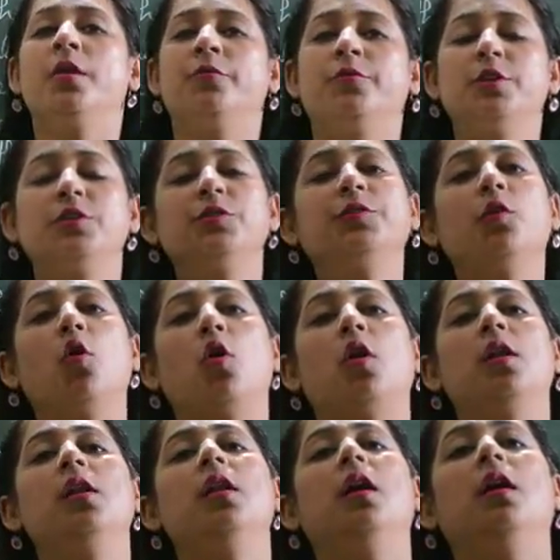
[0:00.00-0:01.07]
First of
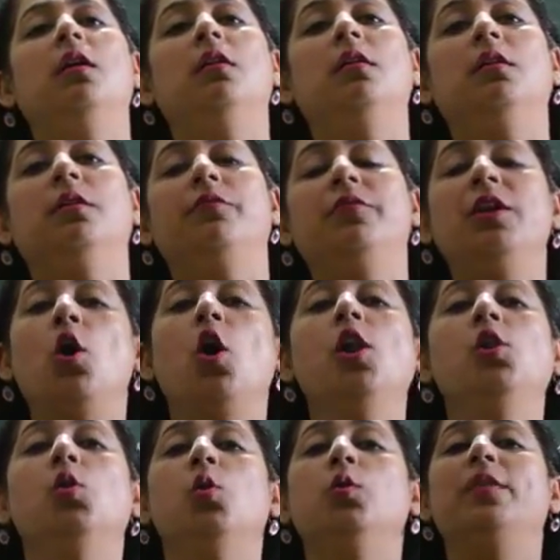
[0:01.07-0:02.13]
all, we
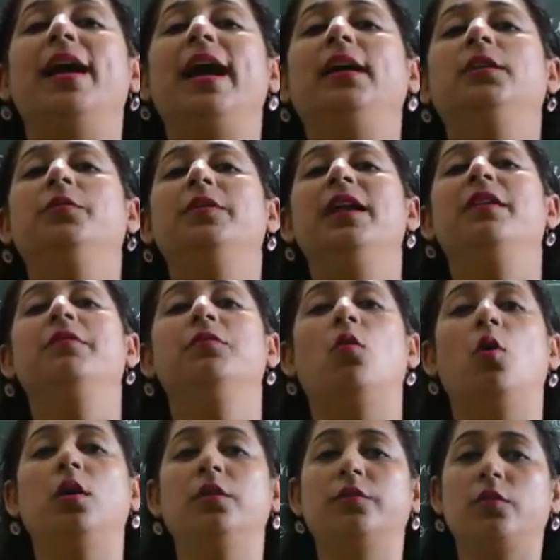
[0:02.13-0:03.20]
all know that we have
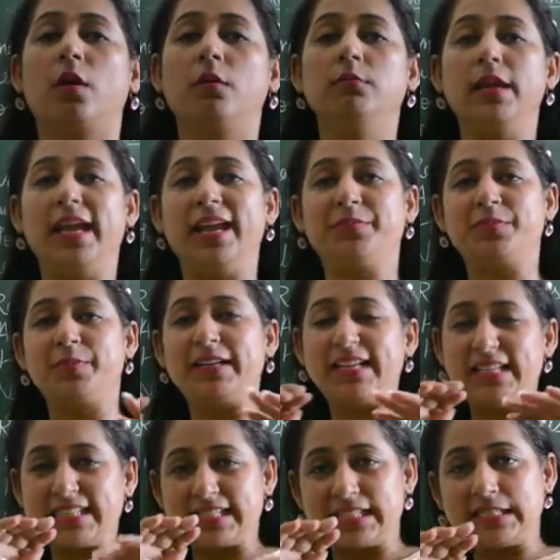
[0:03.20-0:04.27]
evolved from apes, but
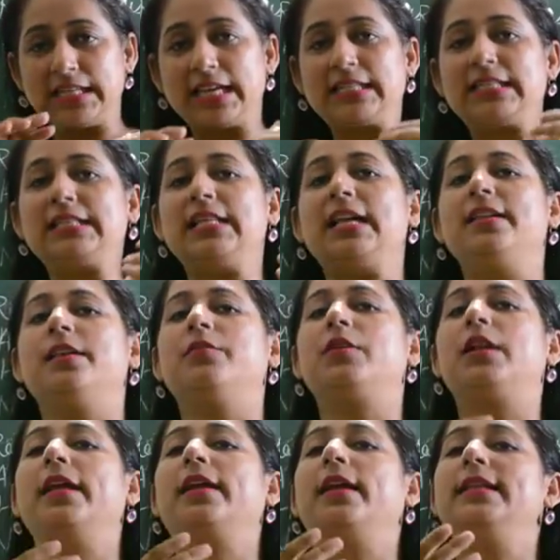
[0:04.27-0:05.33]
it's suggested that they
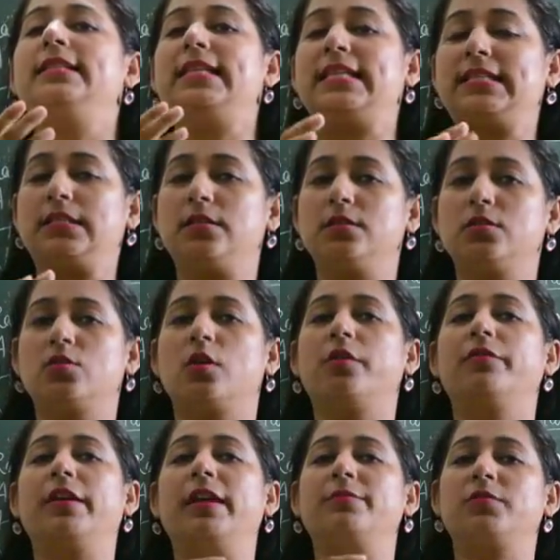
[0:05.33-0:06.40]
were like ancestors
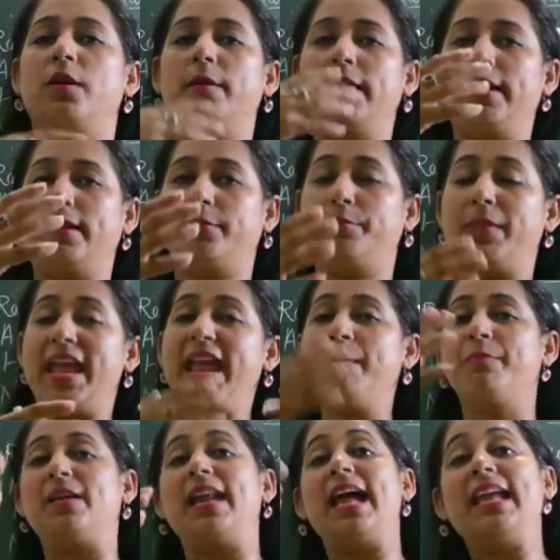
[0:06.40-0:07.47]
of apes or like
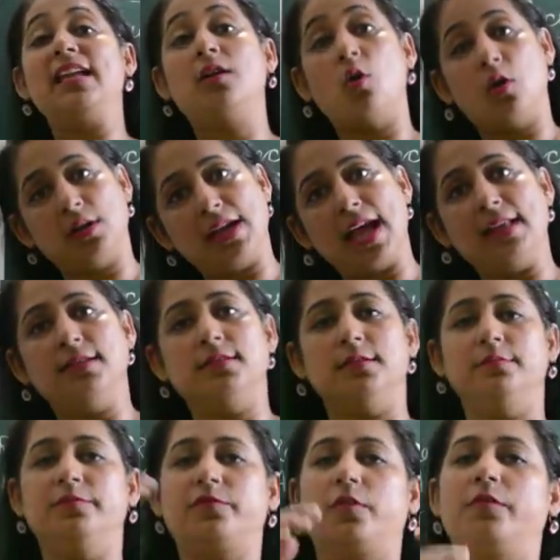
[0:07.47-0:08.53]
ape-like
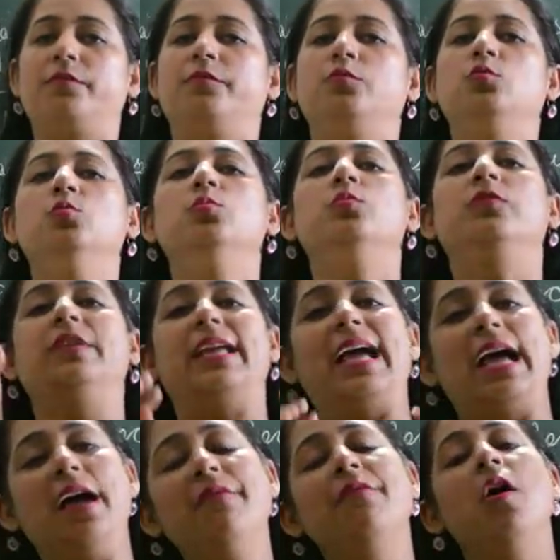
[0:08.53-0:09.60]
organism from whom we
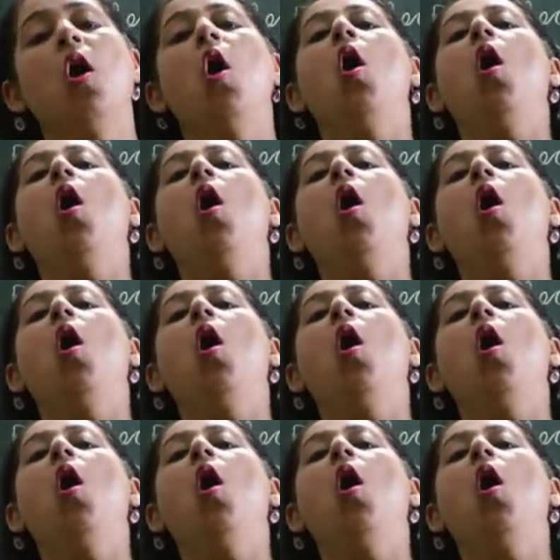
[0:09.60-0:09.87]
have